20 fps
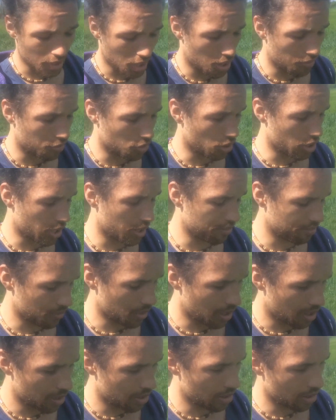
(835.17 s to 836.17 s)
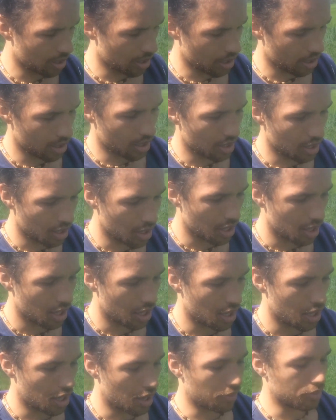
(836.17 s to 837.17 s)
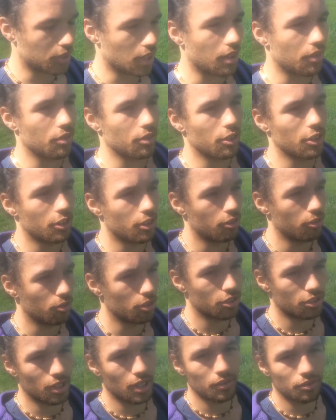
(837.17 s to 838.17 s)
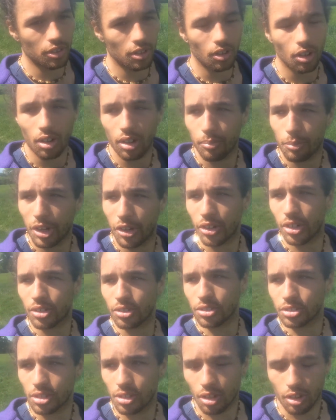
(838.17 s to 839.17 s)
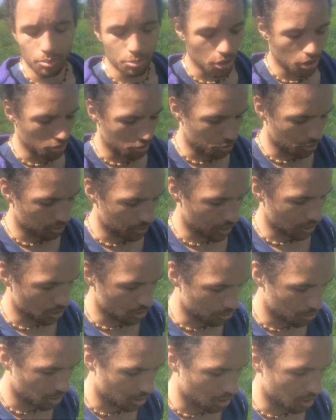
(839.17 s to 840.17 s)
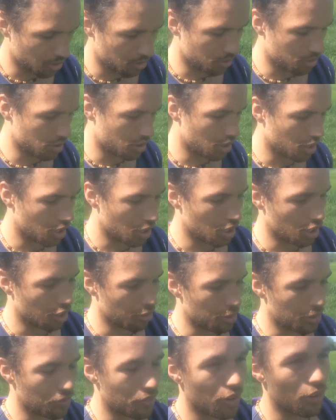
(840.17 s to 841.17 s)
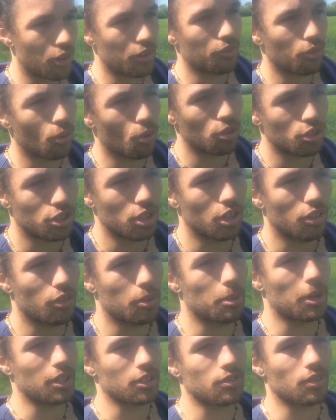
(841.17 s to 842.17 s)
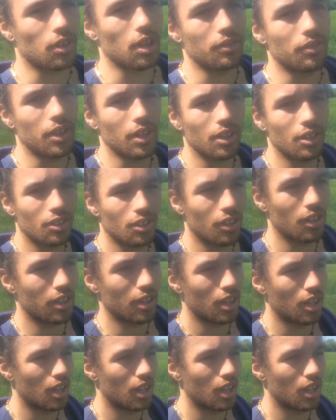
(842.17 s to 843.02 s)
I've done it, and I've definitely received a lot of miracles, a lot of beautiful things in my life. I've been very fortunate over the past 5 years,